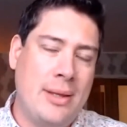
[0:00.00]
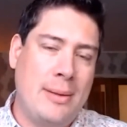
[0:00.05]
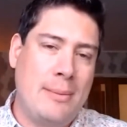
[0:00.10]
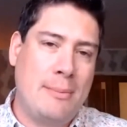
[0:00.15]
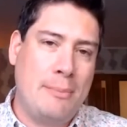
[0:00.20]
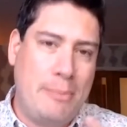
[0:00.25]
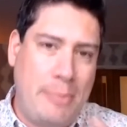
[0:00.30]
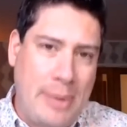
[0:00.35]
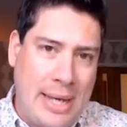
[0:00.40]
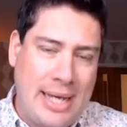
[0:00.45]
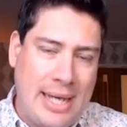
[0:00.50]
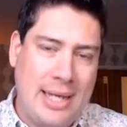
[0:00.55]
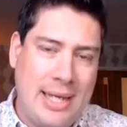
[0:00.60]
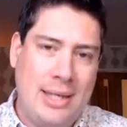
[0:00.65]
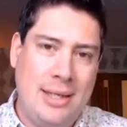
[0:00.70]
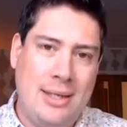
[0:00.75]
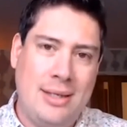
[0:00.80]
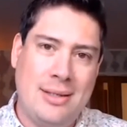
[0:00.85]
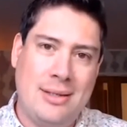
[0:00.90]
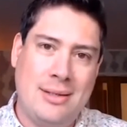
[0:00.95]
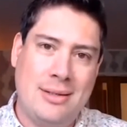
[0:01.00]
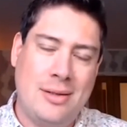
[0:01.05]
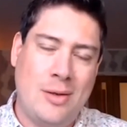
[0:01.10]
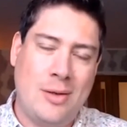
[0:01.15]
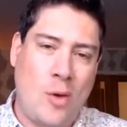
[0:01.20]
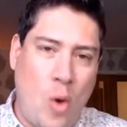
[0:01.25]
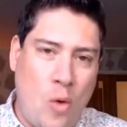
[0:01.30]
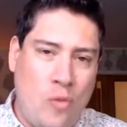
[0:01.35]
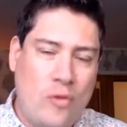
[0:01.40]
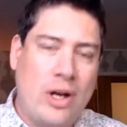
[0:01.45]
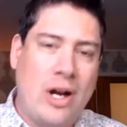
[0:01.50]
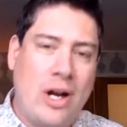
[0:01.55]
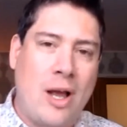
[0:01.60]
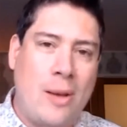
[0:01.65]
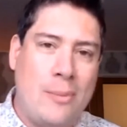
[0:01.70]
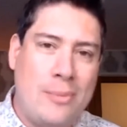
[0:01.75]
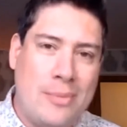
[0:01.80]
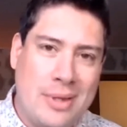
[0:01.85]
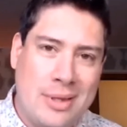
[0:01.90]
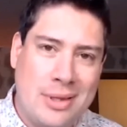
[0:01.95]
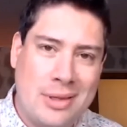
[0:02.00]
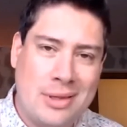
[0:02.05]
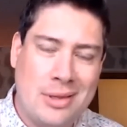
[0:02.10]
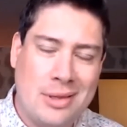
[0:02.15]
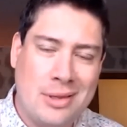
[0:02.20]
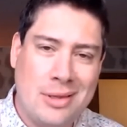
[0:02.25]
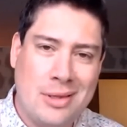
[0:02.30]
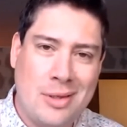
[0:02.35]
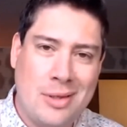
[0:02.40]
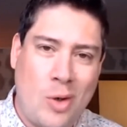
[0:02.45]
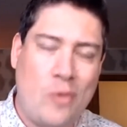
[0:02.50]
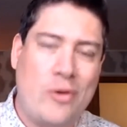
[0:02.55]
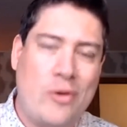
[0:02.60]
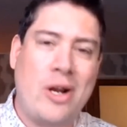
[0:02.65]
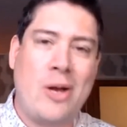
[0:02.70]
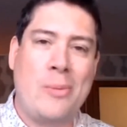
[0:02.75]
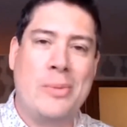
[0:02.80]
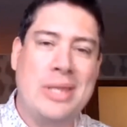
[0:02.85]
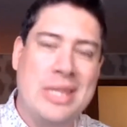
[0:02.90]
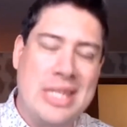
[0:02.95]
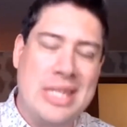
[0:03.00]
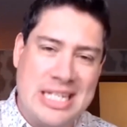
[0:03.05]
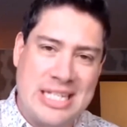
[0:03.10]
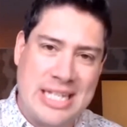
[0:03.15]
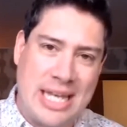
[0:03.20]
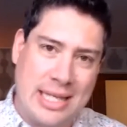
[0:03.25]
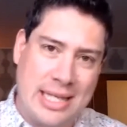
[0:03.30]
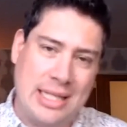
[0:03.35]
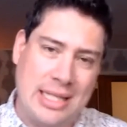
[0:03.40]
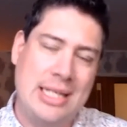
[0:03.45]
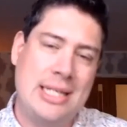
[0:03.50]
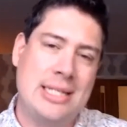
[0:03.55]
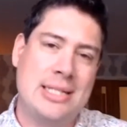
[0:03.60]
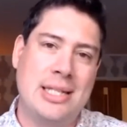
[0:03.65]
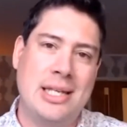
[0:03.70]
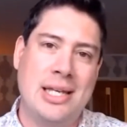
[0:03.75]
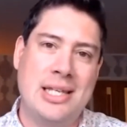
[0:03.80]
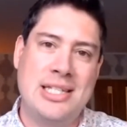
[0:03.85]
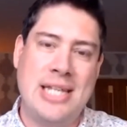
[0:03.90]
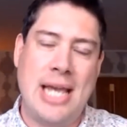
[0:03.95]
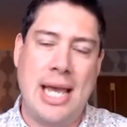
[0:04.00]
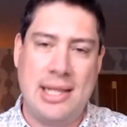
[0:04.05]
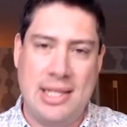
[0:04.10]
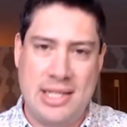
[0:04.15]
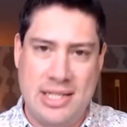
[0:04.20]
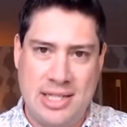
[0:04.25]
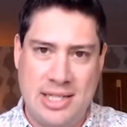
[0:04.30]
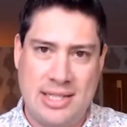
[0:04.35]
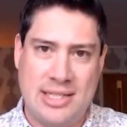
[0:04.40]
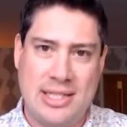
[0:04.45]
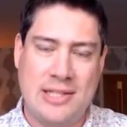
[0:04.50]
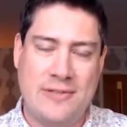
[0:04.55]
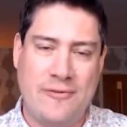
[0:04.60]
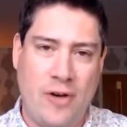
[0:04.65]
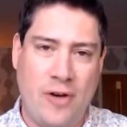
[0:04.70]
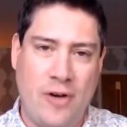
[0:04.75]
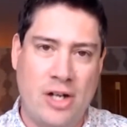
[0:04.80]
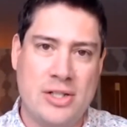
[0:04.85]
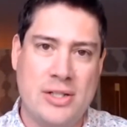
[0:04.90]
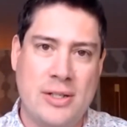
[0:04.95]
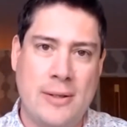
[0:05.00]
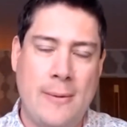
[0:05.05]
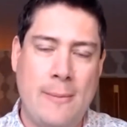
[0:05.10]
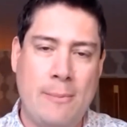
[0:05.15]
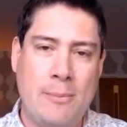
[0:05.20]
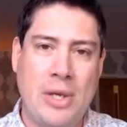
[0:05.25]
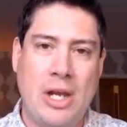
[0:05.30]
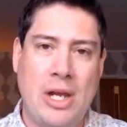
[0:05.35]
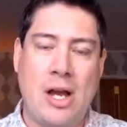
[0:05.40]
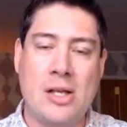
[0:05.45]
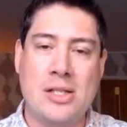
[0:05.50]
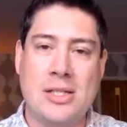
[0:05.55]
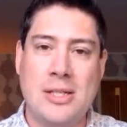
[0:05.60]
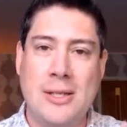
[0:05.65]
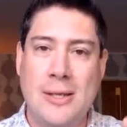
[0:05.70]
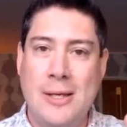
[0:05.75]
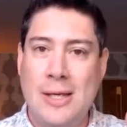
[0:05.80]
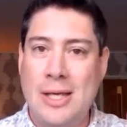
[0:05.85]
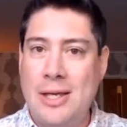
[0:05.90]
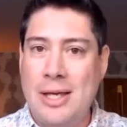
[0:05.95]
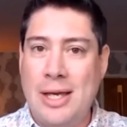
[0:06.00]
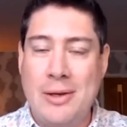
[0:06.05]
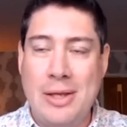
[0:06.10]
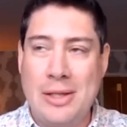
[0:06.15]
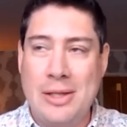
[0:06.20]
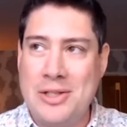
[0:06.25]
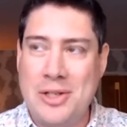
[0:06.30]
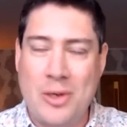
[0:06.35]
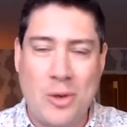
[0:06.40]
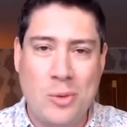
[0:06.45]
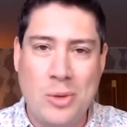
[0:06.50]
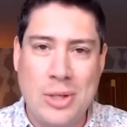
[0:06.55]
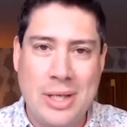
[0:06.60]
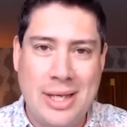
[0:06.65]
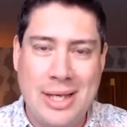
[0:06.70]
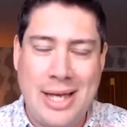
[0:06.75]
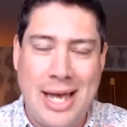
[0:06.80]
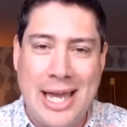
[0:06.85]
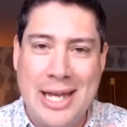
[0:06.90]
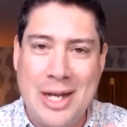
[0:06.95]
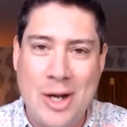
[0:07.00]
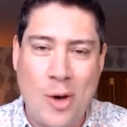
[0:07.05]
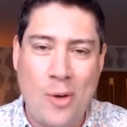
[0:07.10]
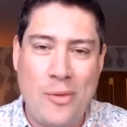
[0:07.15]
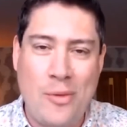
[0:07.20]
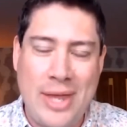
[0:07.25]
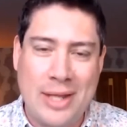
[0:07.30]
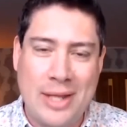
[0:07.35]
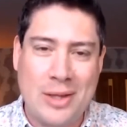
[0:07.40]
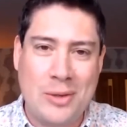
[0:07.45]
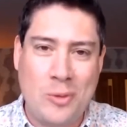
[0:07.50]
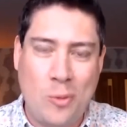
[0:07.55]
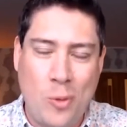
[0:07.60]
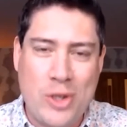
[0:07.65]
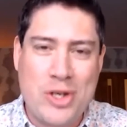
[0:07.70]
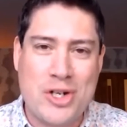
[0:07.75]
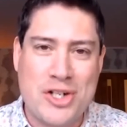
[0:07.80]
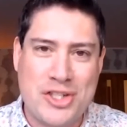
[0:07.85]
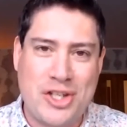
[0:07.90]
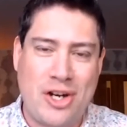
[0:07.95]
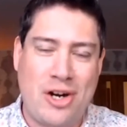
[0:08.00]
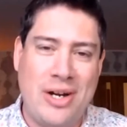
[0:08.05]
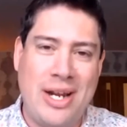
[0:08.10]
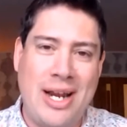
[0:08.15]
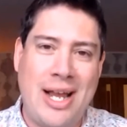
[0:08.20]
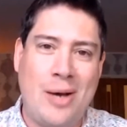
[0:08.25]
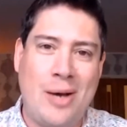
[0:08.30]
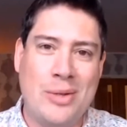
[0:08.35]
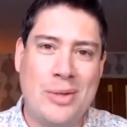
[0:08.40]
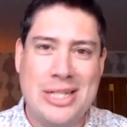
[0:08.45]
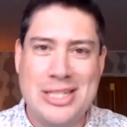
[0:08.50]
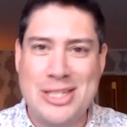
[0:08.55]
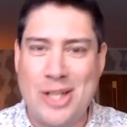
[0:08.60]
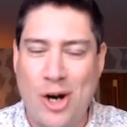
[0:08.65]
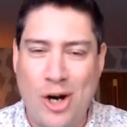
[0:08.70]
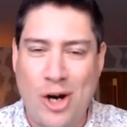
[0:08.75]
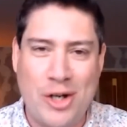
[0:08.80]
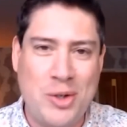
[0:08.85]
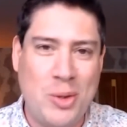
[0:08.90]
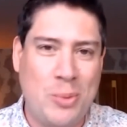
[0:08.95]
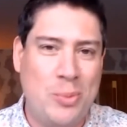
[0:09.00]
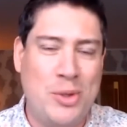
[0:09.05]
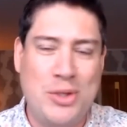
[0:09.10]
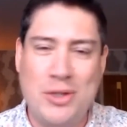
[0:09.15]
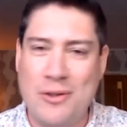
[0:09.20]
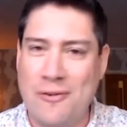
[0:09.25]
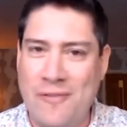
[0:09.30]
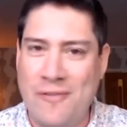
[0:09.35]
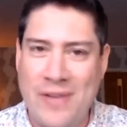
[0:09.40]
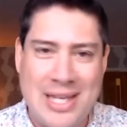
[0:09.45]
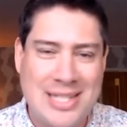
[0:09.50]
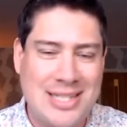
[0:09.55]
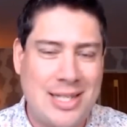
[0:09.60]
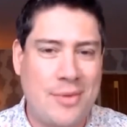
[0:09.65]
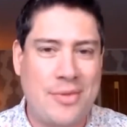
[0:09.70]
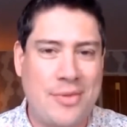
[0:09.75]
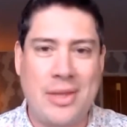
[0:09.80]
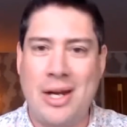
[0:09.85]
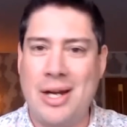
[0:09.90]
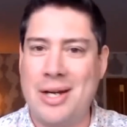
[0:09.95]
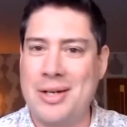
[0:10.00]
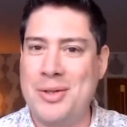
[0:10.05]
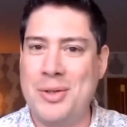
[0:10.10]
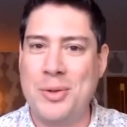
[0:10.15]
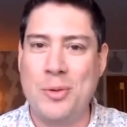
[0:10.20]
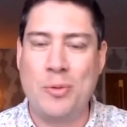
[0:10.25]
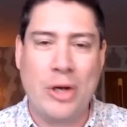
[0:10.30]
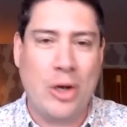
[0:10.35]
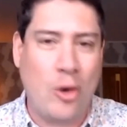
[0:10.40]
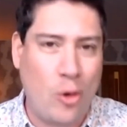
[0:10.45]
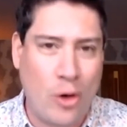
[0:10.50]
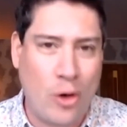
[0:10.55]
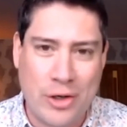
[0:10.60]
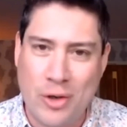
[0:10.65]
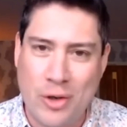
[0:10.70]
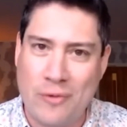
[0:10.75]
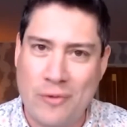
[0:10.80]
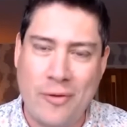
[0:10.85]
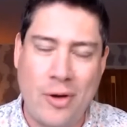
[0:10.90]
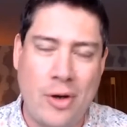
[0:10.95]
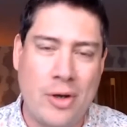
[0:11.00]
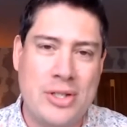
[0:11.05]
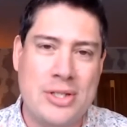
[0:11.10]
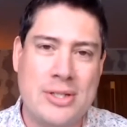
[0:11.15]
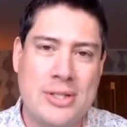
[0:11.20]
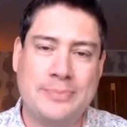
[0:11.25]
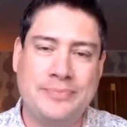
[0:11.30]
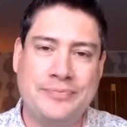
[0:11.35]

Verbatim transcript: by overcome overcoming these these uh, challenges as first because uh, you know i know that when you're starting out it's hard to put your face out there to record your voice